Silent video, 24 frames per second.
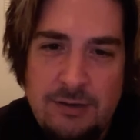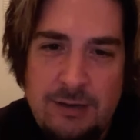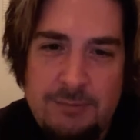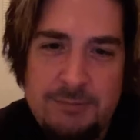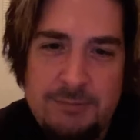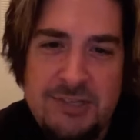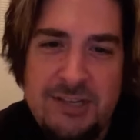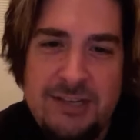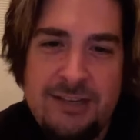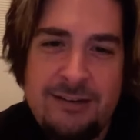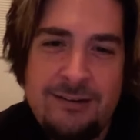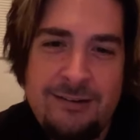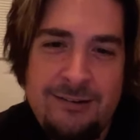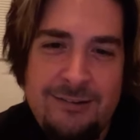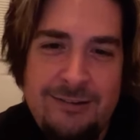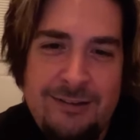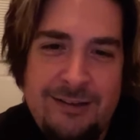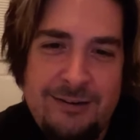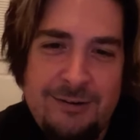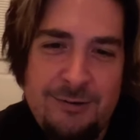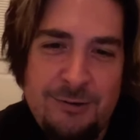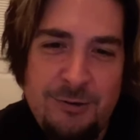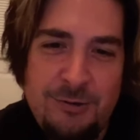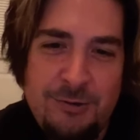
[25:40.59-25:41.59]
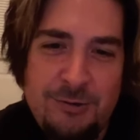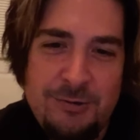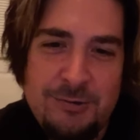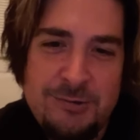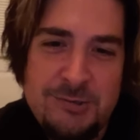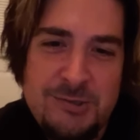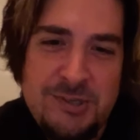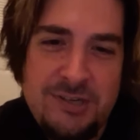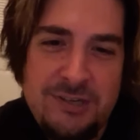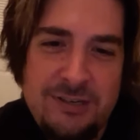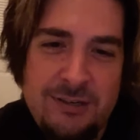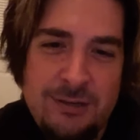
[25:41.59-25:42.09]
I'm digging a lot of
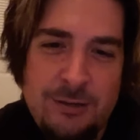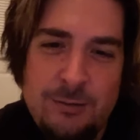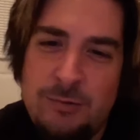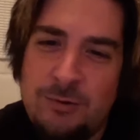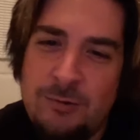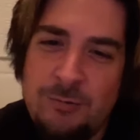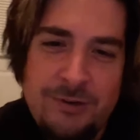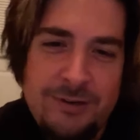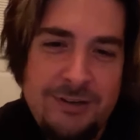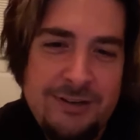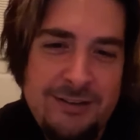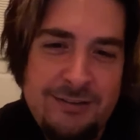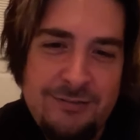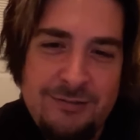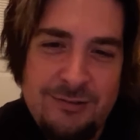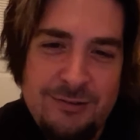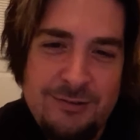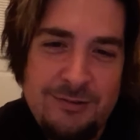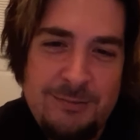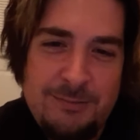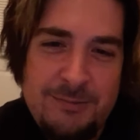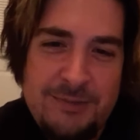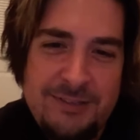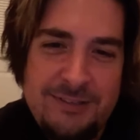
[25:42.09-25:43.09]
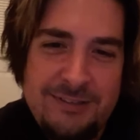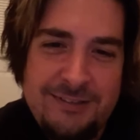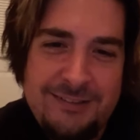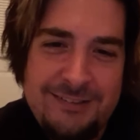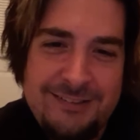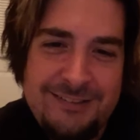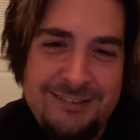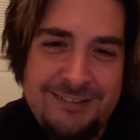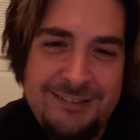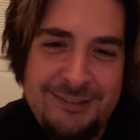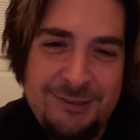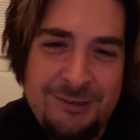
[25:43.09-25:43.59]
holes, I know, but whatever. I mean,
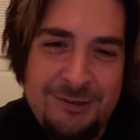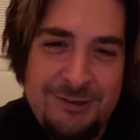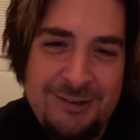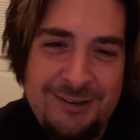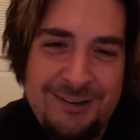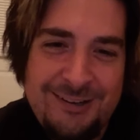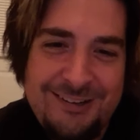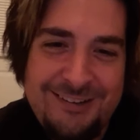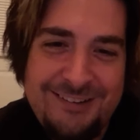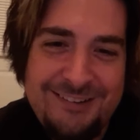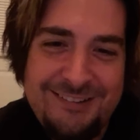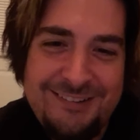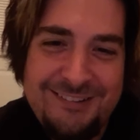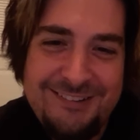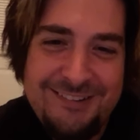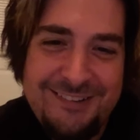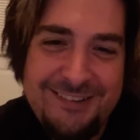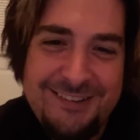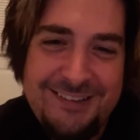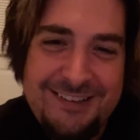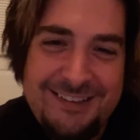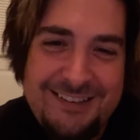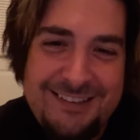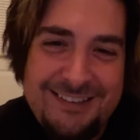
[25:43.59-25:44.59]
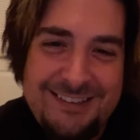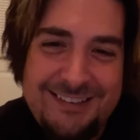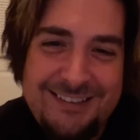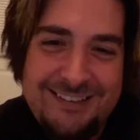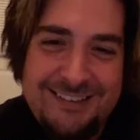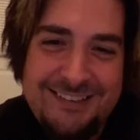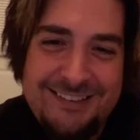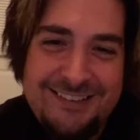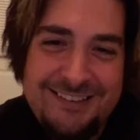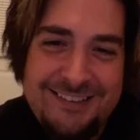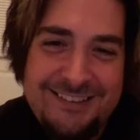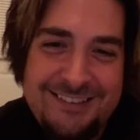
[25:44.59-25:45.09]
you're uh
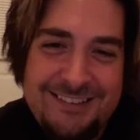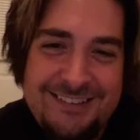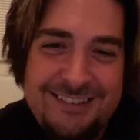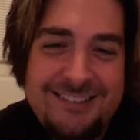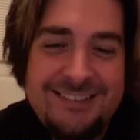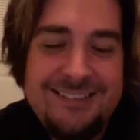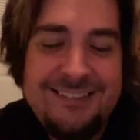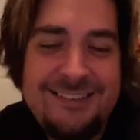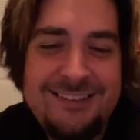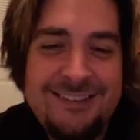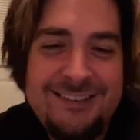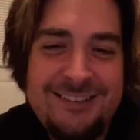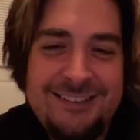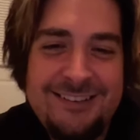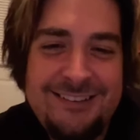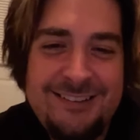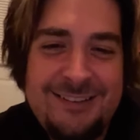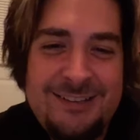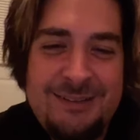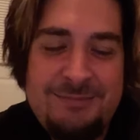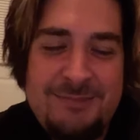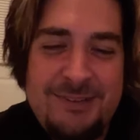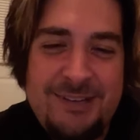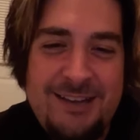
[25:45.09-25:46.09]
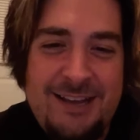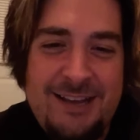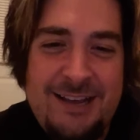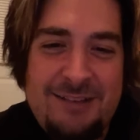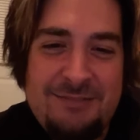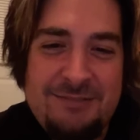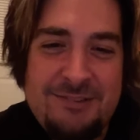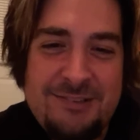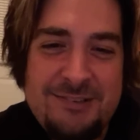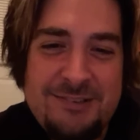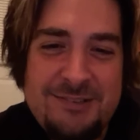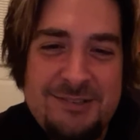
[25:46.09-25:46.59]
you're gonna let me
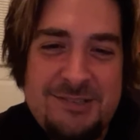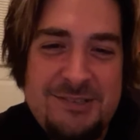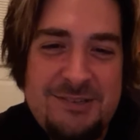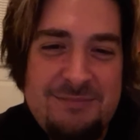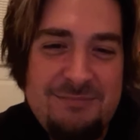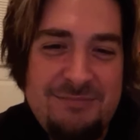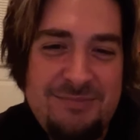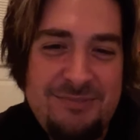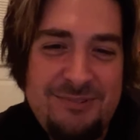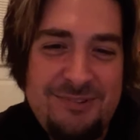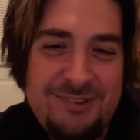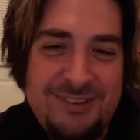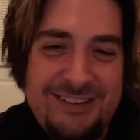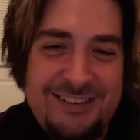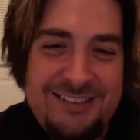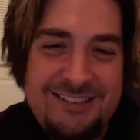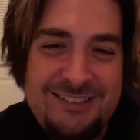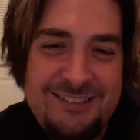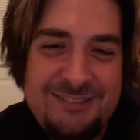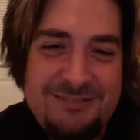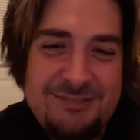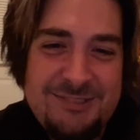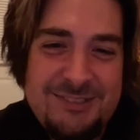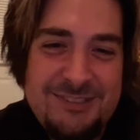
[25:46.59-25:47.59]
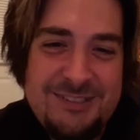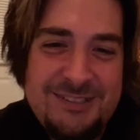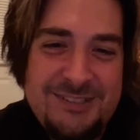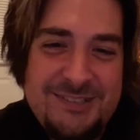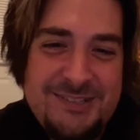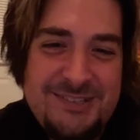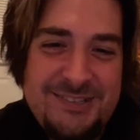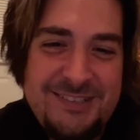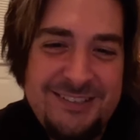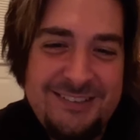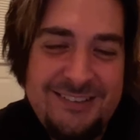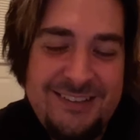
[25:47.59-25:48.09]
have it at some point
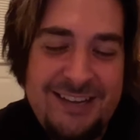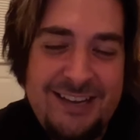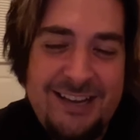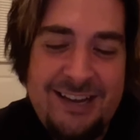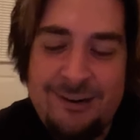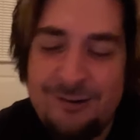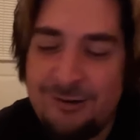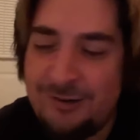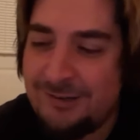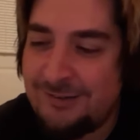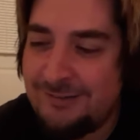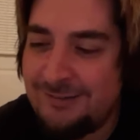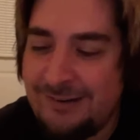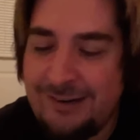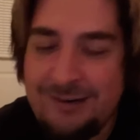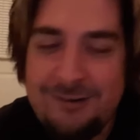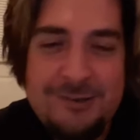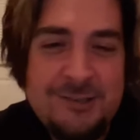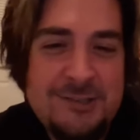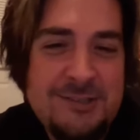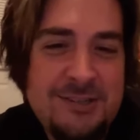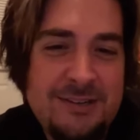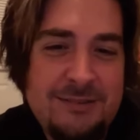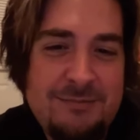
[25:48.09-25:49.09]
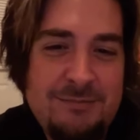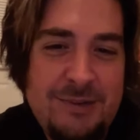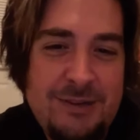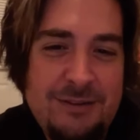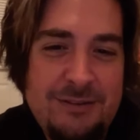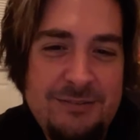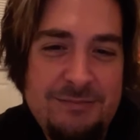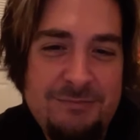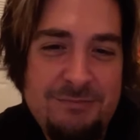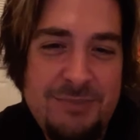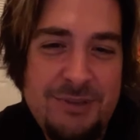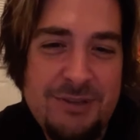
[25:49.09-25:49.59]
anyways you know like aaron aaron's like
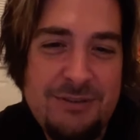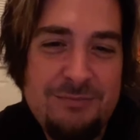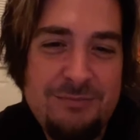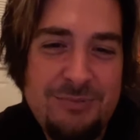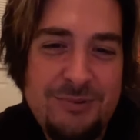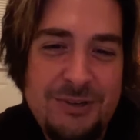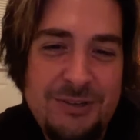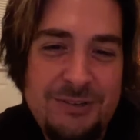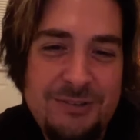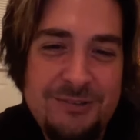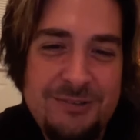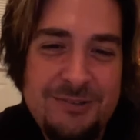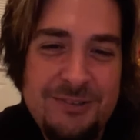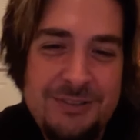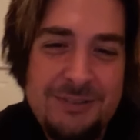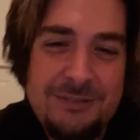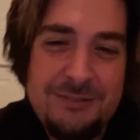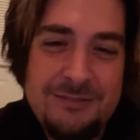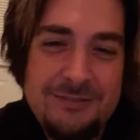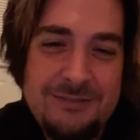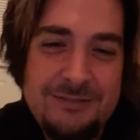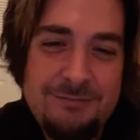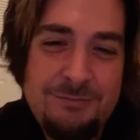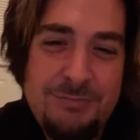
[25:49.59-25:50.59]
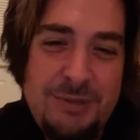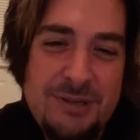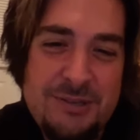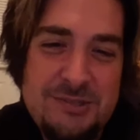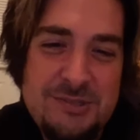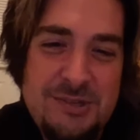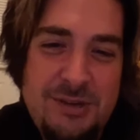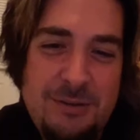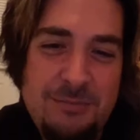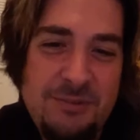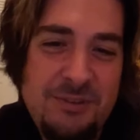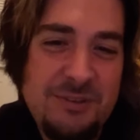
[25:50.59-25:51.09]
my big brother that
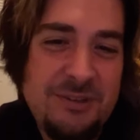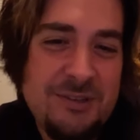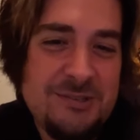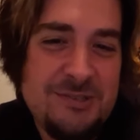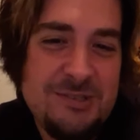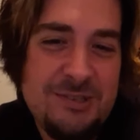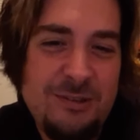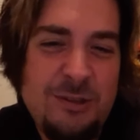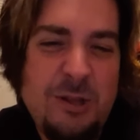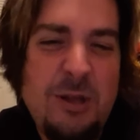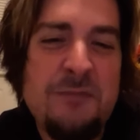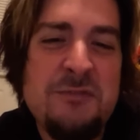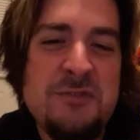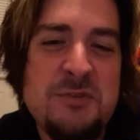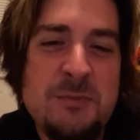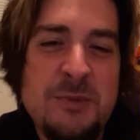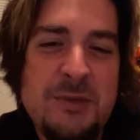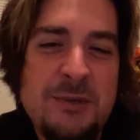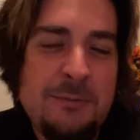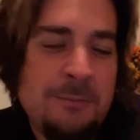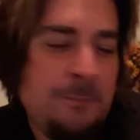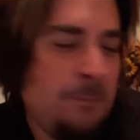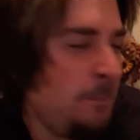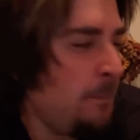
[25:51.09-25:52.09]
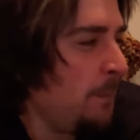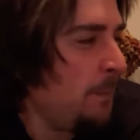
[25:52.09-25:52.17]
picks on me because he loves me